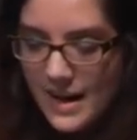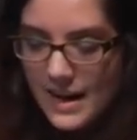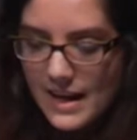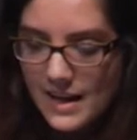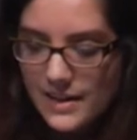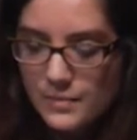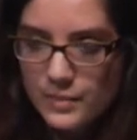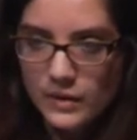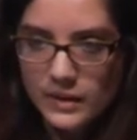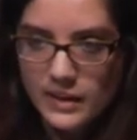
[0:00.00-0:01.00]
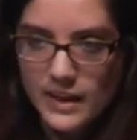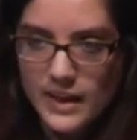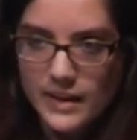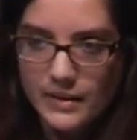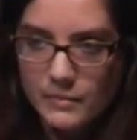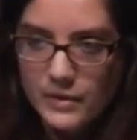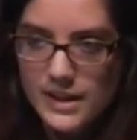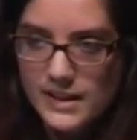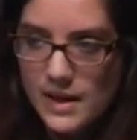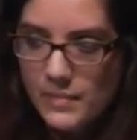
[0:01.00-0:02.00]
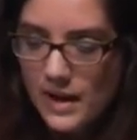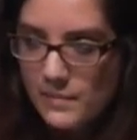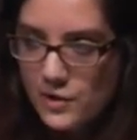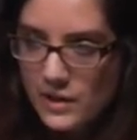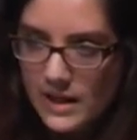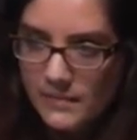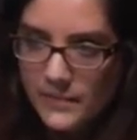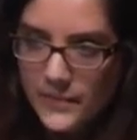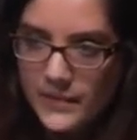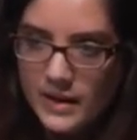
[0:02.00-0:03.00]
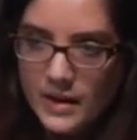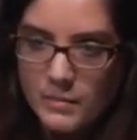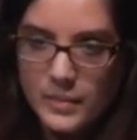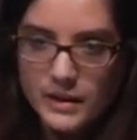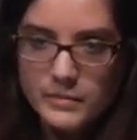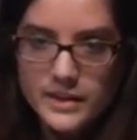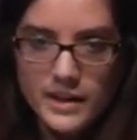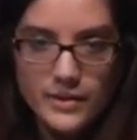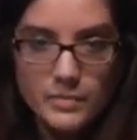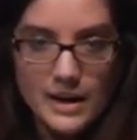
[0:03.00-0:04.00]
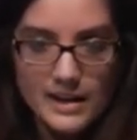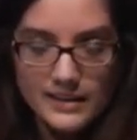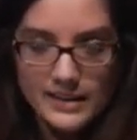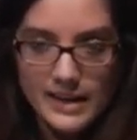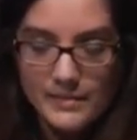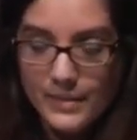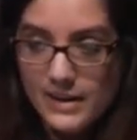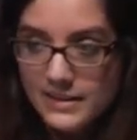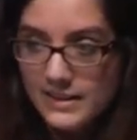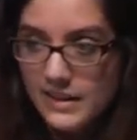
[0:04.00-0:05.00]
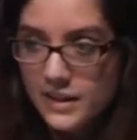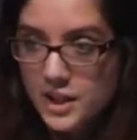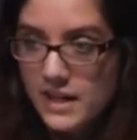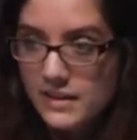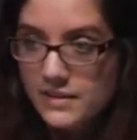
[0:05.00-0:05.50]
And Berkeley was a pipe dream, but it was another box that I, box that I could check,